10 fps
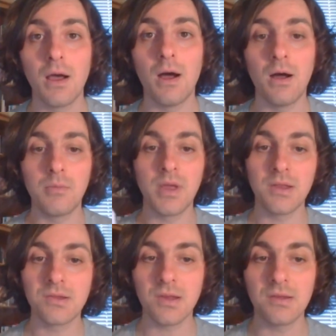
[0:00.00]

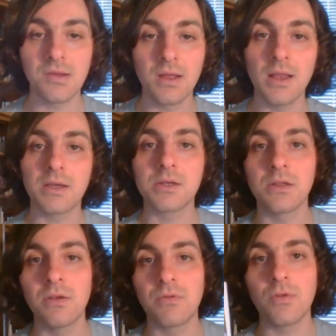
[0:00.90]
It's a collection
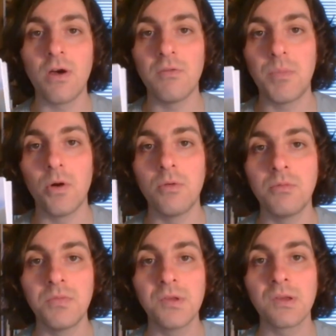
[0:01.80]
of 12
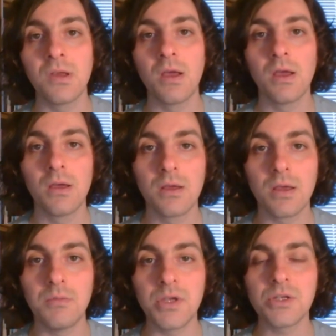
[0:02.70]
poems
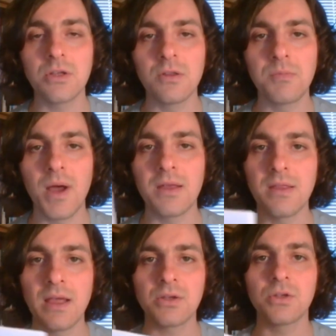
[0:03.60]
commissioned by the
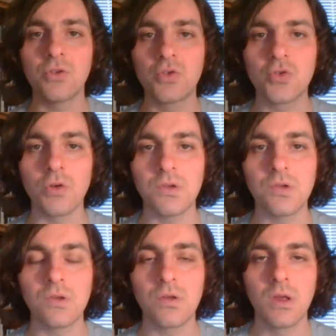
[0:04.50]
National
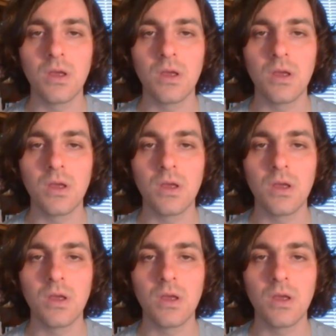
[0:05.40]
Trust